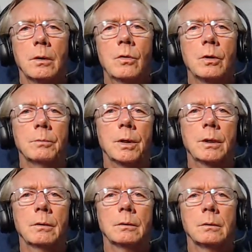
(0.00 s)

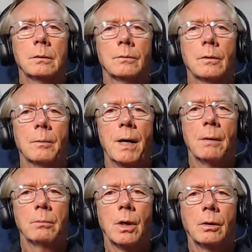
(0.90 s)
Udemy
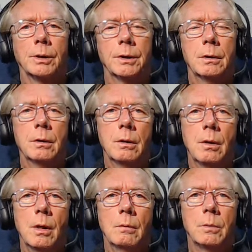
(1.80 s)
about blogging
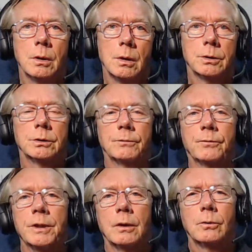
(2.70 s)
because it's a
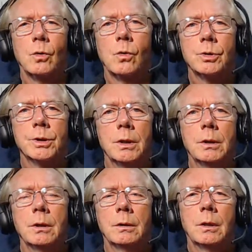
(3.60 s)
free course,
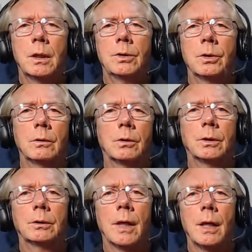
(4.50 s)
and you'll
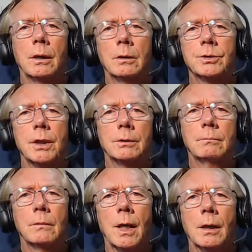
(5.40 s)
learn how
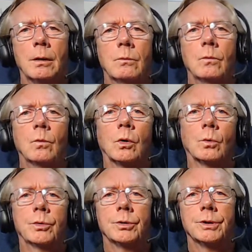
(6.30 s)
to work
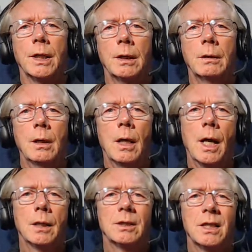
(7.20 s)
with your site.
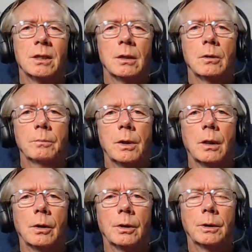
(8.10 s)
And it takes a little bit
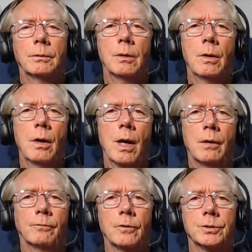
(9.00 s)
of learning
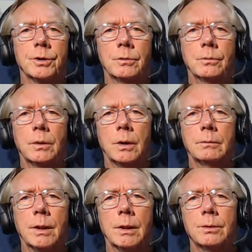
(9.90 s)
at first to
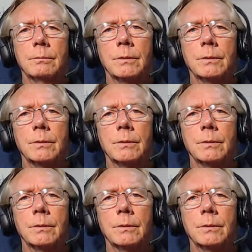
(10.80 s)
get